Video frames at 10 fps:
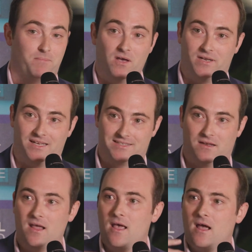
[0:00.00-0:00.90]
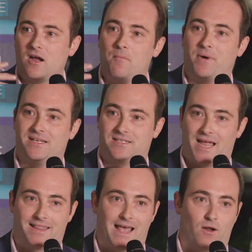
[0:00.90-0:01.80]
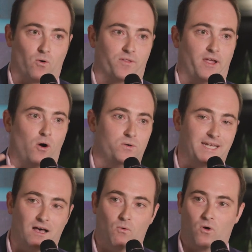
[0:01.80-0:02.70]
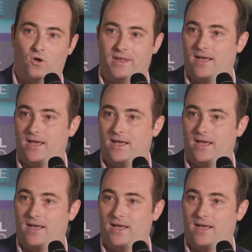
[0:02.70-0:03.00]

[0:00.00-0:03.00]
buildings and companies like that, or in the hotel world,